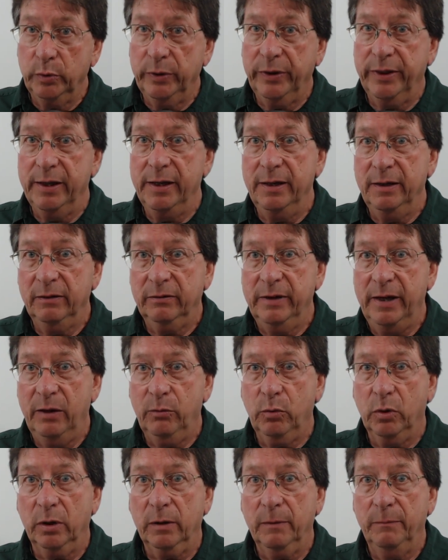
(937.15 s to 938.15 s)
within this
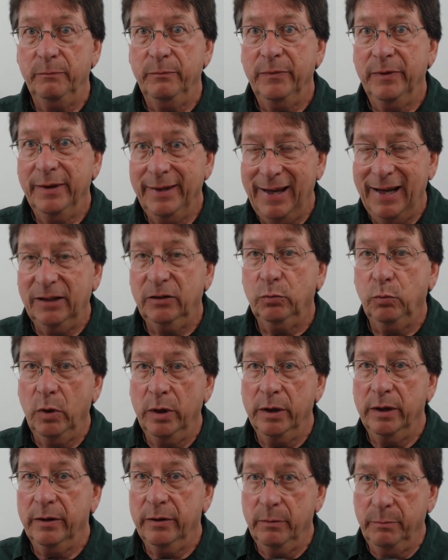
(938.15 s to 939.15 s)
network. That's
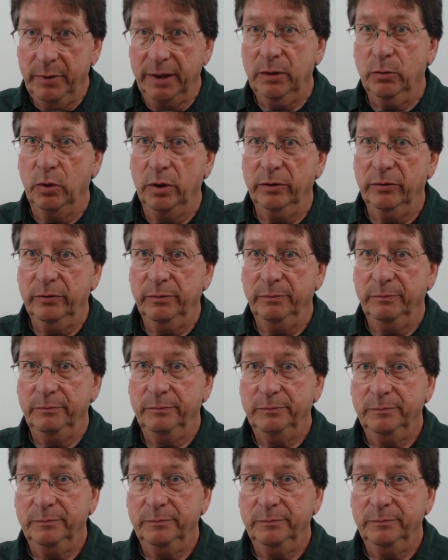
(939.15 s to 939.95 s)
one of the big ones.